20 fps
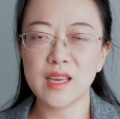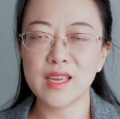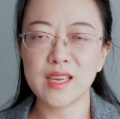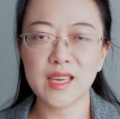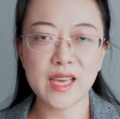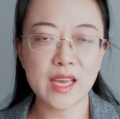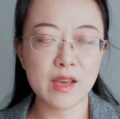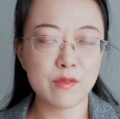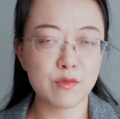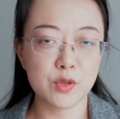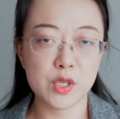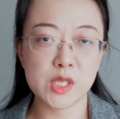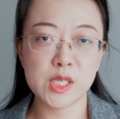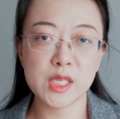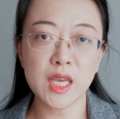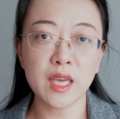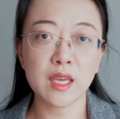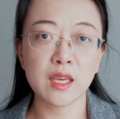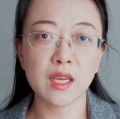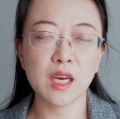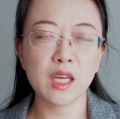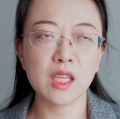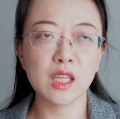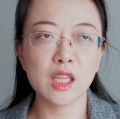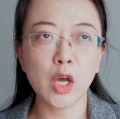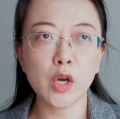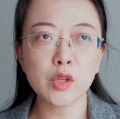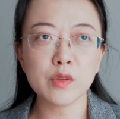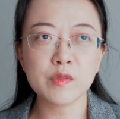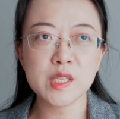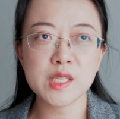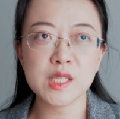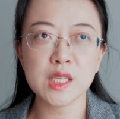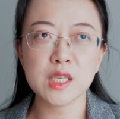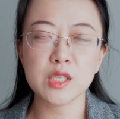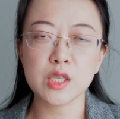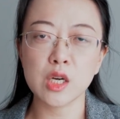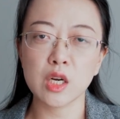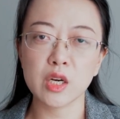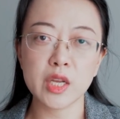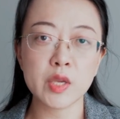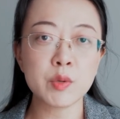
in every scene. A lot of the scenes are